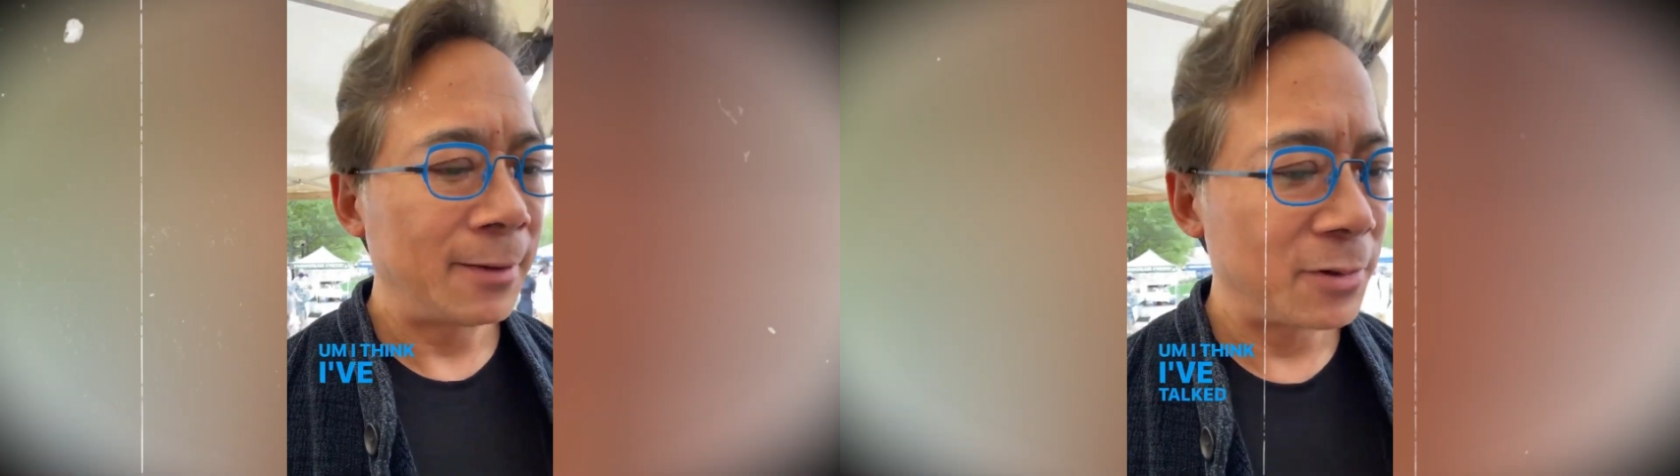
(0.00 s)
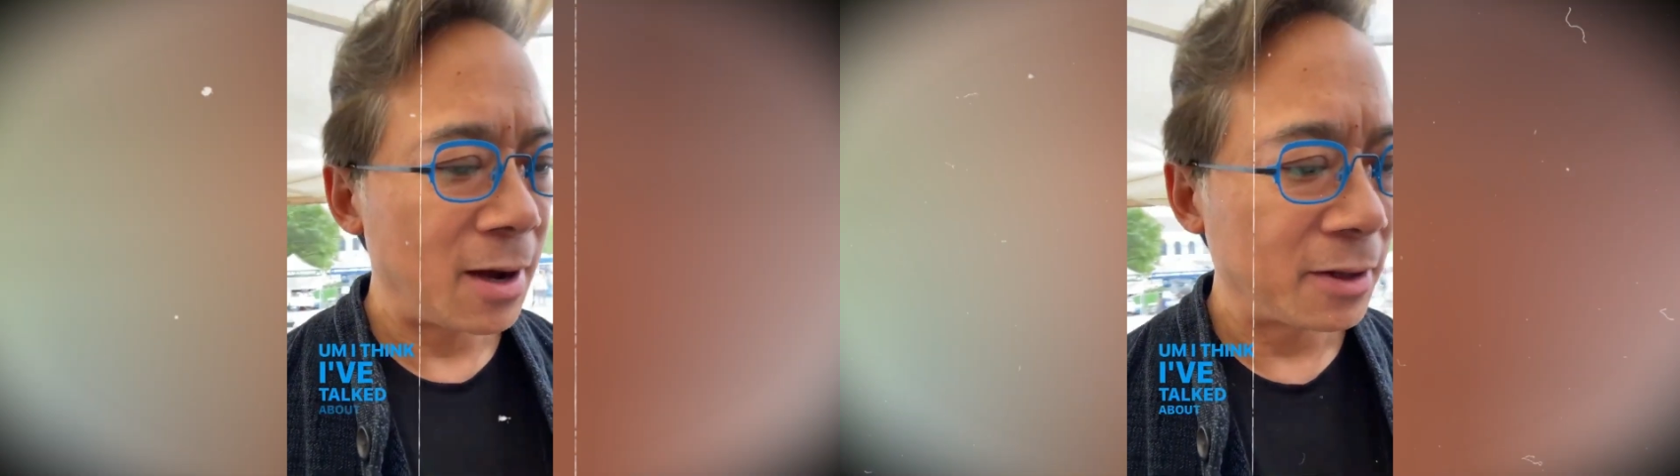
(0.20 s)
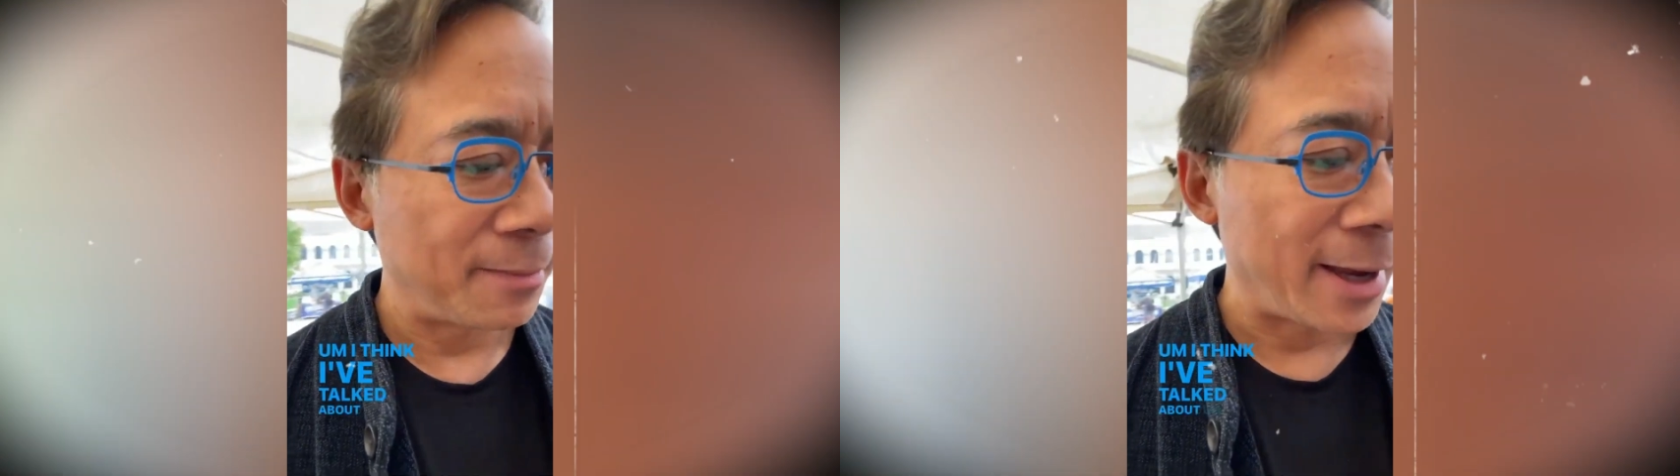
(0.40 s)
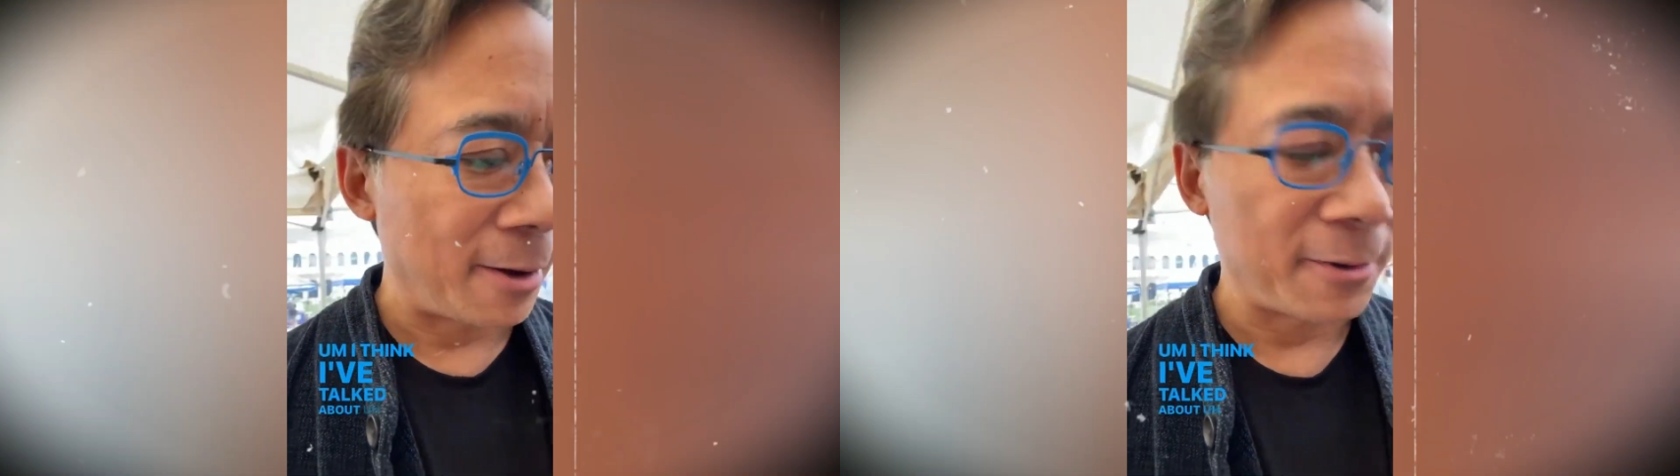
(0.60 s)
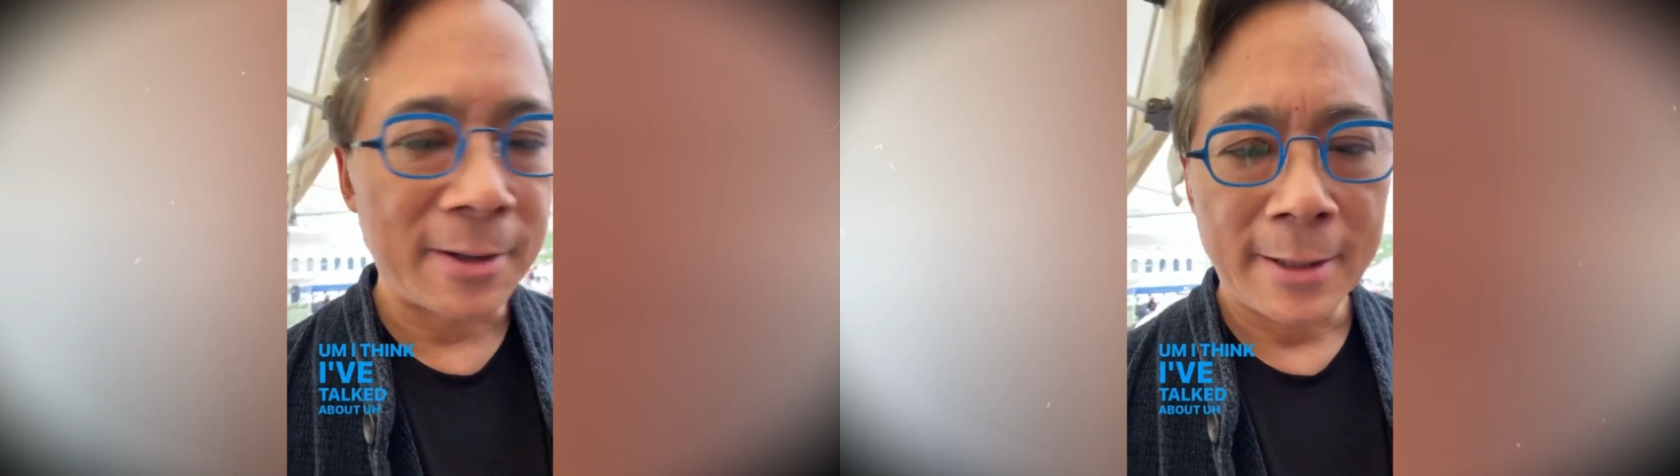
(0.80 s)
I've talked about